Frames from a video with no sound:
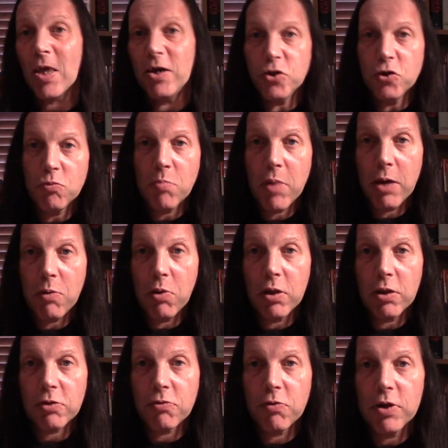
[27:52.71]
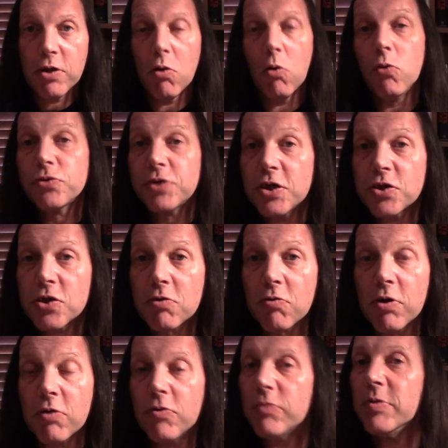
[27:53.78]
You may well agree or
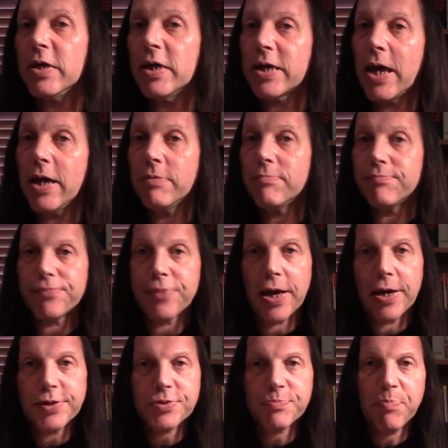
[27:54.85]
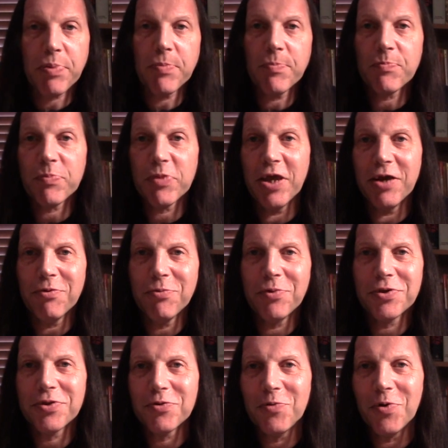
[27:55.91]
disagree with me. Again, that's, you know,
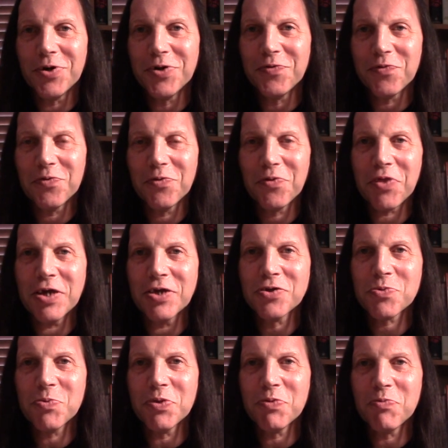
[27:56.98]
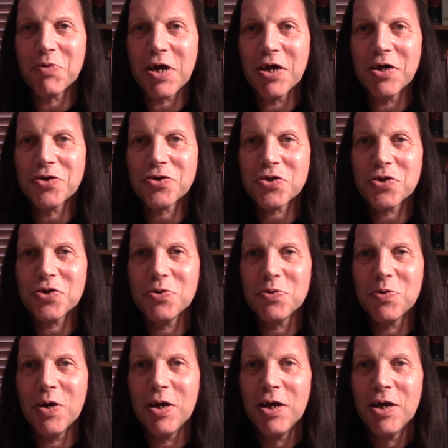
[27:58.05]
one of the wonderful things with regards
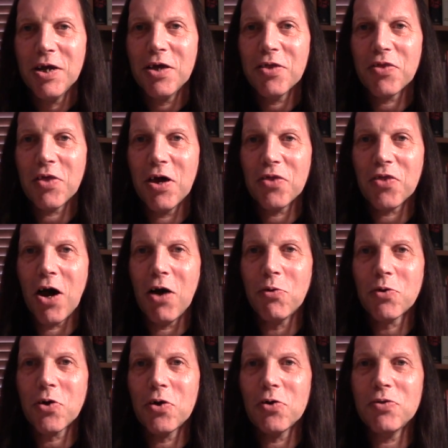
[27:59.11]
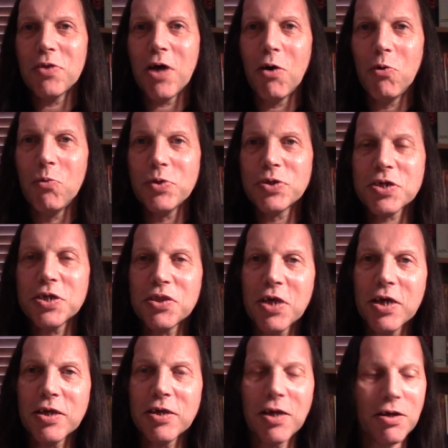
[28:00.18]
to the whole whiskey
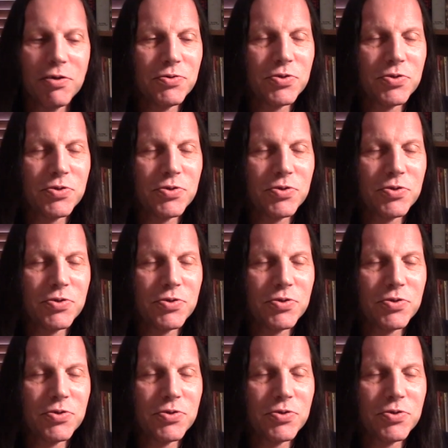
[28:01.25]
thing. You know,